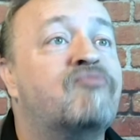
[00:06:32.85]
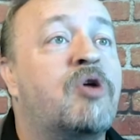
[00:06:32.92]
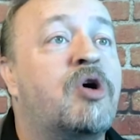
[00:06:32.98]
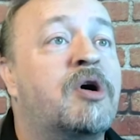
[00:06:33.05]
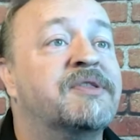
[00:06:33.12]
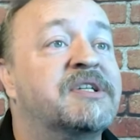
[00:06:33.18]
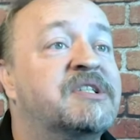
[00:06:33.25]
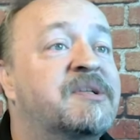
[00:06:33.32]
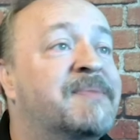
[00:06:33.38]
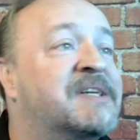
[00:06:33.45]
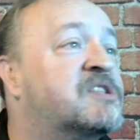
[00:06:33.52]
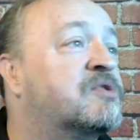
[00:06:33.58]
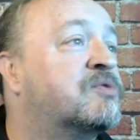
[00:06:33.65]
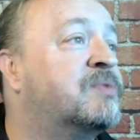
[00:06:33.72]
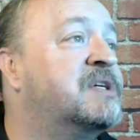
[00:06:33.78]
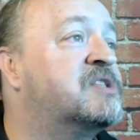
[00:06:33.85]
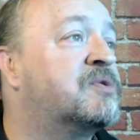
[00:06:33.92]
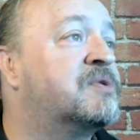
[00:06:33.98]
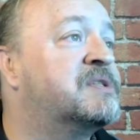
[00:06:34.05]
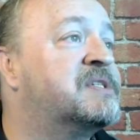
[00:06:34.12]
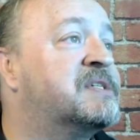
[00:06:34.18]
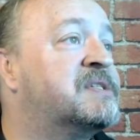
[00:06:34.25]
On the domestic
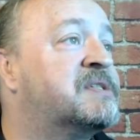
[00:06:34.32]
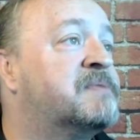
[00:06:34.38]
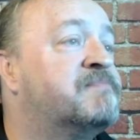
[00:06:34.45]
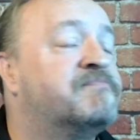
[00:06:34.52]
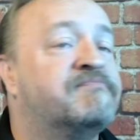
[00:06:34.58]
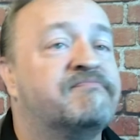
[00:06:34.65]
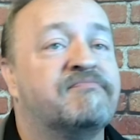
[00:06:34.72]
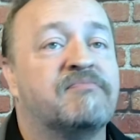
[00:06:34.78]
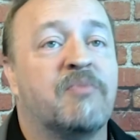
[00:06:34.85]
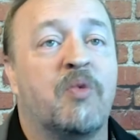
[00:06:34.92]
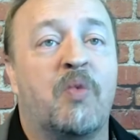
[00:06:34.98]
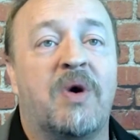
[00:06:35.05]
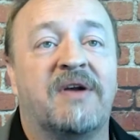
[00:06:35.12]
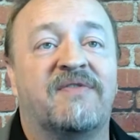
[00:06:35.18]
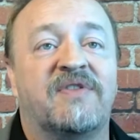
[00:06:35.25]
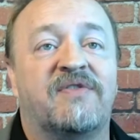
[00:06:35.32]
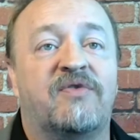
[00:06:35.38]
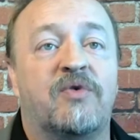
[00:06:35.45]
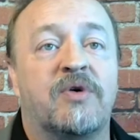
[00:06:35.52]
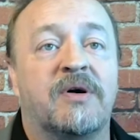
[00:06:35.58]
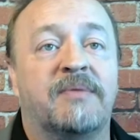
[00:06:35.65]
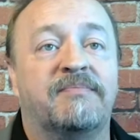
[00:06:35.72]
resources. One of the
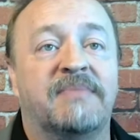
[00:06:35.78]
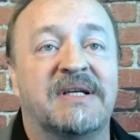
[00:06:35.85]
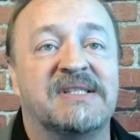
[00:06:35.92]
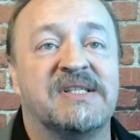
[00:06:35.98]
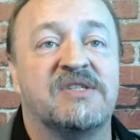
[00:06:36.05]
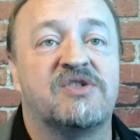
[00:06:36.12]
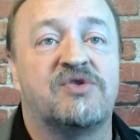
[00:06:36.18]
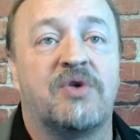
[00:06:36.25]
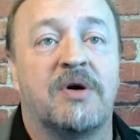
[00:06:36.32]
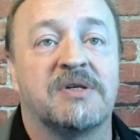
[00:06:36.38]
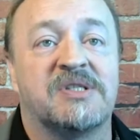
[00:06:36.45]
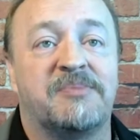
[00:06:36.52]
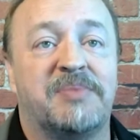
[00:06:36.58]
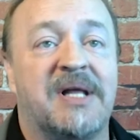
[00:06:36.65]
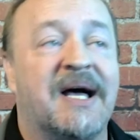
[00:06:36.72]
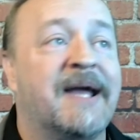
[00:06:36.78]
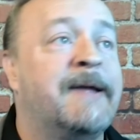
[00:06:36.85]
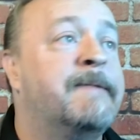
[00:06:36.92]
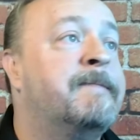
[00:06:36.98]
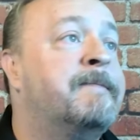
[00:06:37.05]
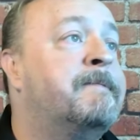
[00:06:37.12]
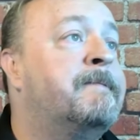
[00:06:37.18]
four is in strong supply.